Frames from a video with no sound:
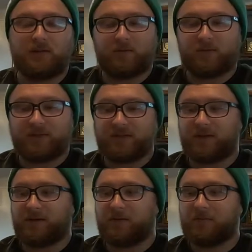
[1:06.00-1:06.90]
or as
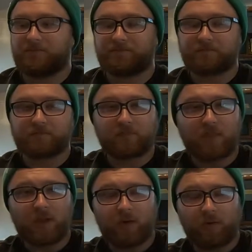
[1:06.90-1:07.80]
little
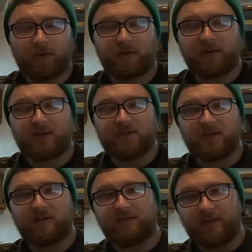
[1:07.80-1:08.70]
in order to
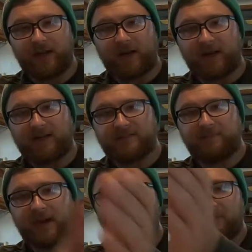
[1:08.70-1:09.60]
achieve that nice
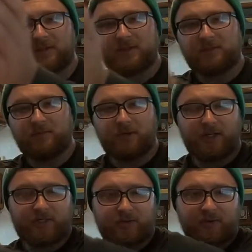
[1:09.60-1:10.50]
bounce when
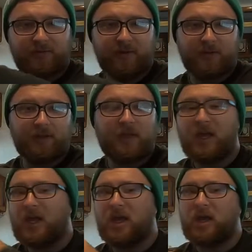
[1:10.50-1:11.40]
it's drifting.
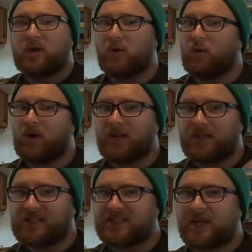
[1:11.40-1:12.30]
You don't want it
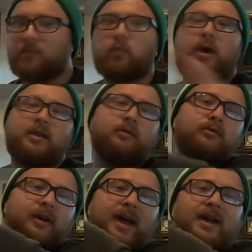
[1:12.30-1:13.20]
to skip way too
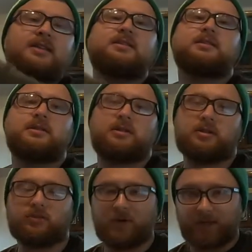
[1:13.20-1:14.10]
fast. You
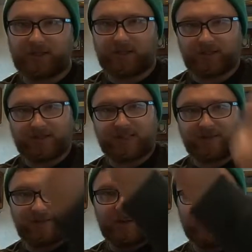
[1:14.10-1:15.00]
just want it to
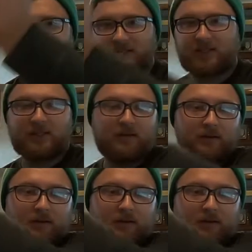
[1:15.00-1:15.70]
skip nice,